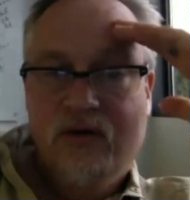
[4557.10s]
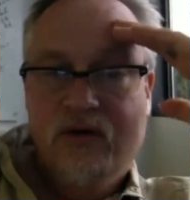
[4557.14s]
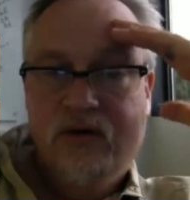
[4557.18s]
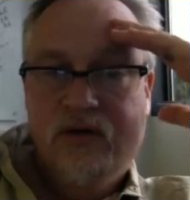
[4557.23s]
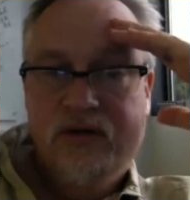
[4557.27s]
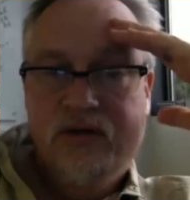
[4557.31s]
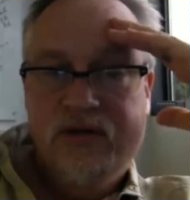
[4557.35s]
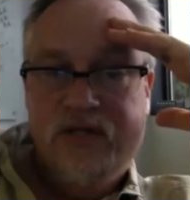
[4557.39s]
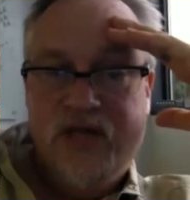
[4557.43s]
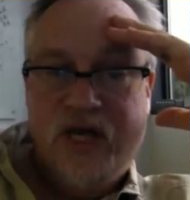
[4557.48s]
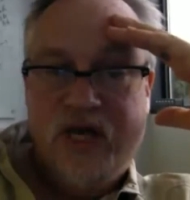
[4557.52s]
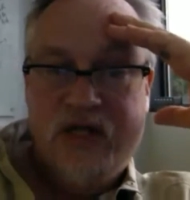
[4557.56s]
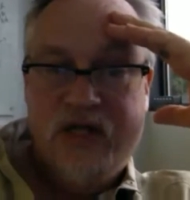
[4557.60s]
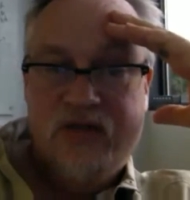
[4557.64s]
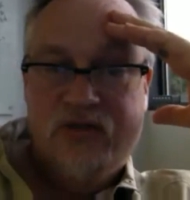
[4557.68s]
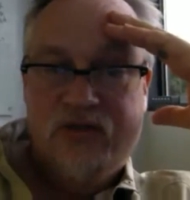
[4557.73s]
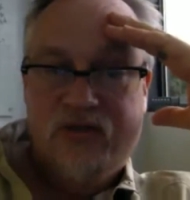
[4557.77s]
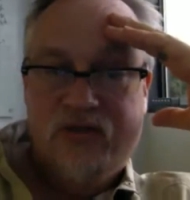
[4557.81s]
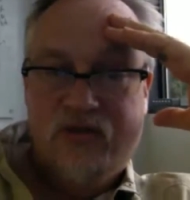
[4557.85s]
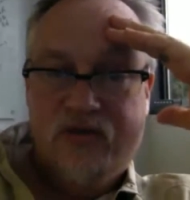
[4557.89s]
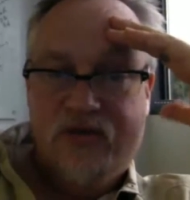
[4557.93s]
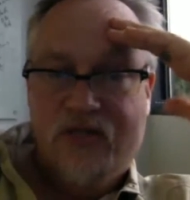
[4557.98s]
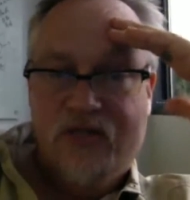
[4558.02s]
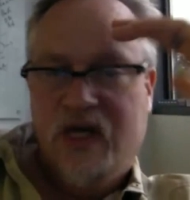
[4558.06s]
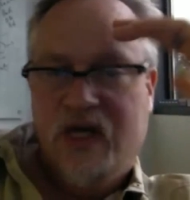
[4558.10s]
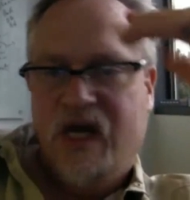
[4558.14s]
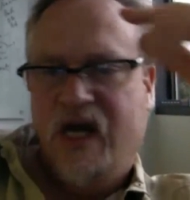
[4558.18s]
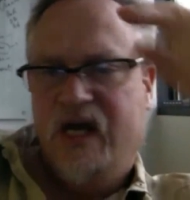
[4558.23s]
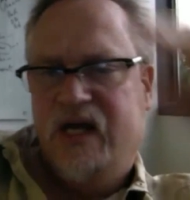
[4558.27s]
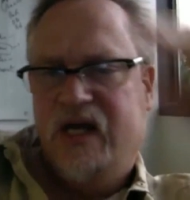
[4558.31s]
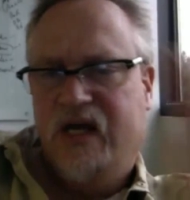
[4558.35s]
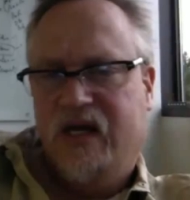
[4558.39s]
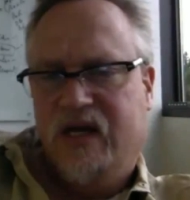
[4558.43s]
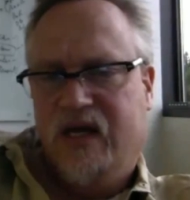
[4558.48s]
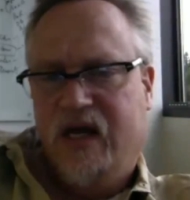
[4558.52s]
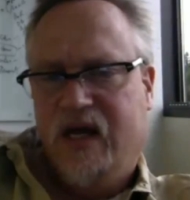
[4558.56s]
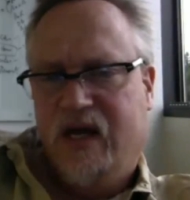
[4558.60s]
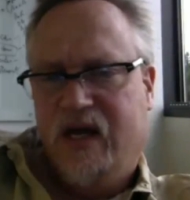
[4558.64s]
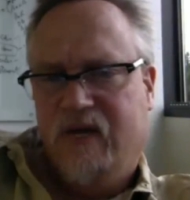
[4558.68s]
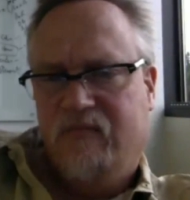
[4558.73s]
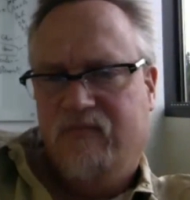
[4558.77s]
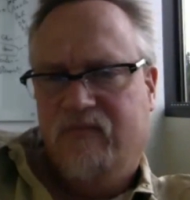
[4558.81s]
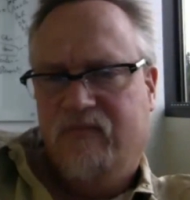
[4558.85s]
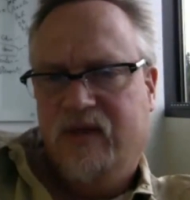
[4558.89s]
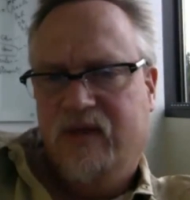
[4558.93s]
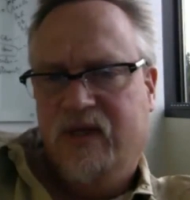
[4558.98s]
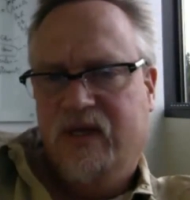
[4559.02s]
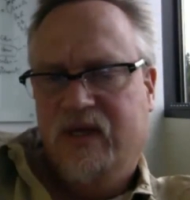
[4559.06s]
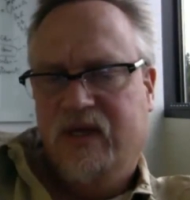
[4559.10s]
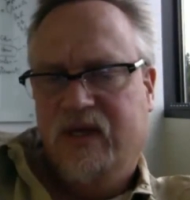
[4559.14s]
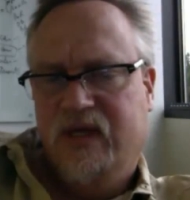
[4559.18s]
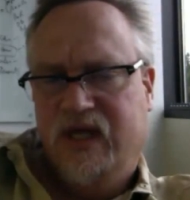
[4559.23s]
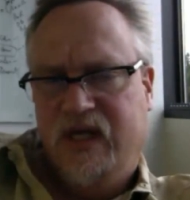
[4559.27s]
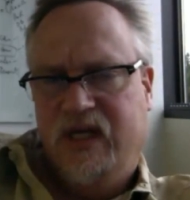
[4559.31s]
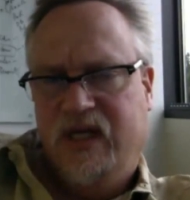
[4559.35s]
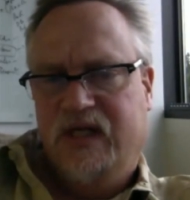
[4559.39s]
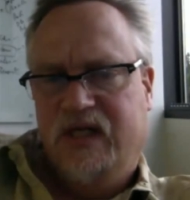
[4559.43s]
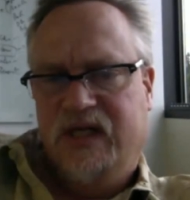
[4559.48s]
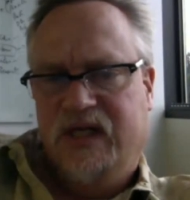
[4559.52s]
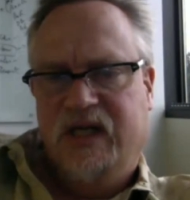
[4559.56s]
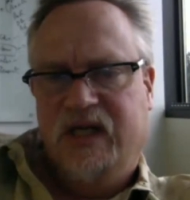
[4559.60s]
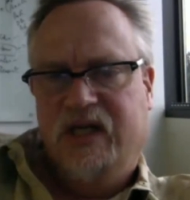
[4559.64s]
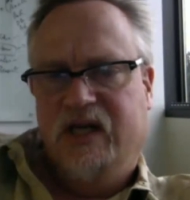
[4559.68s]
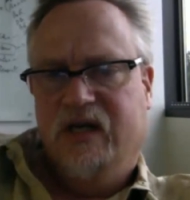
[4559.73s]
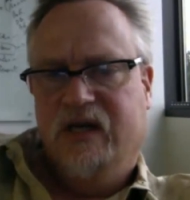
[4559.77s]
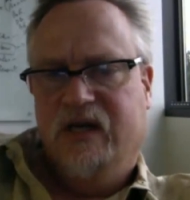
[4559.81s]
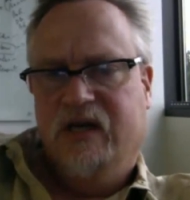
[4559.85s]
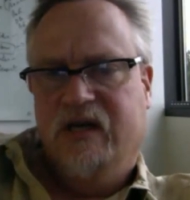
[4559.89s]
data source in here